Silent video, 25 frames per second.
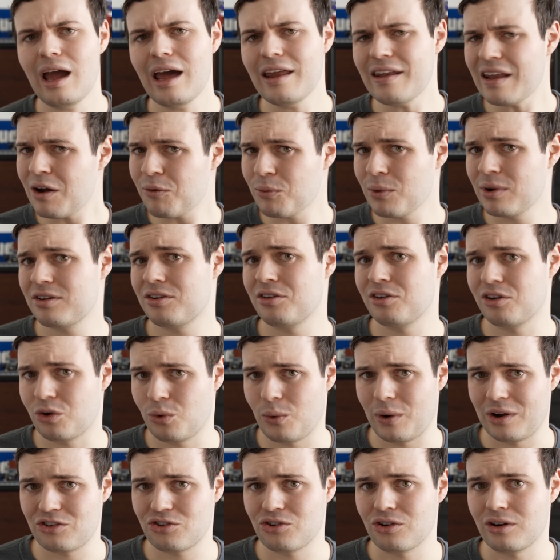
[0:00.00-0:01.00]
And that raises a
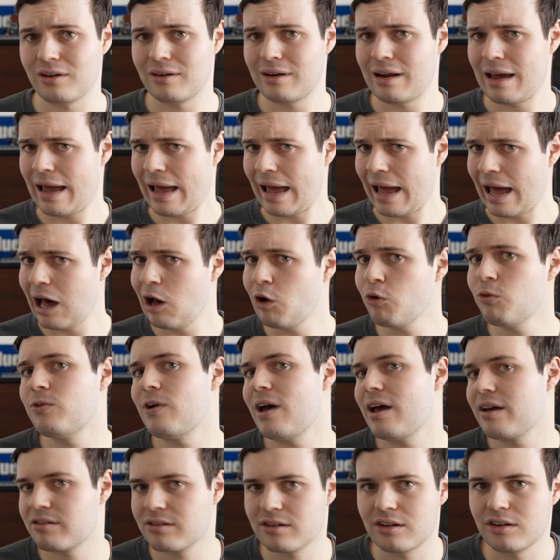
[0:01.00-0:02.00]
question, how
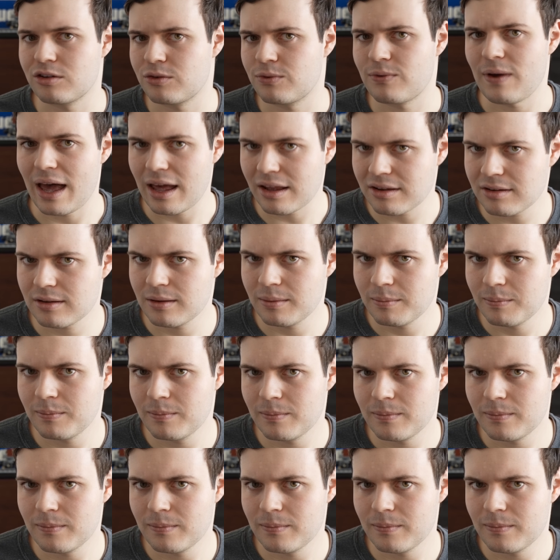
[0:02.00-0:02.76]
fast is fast?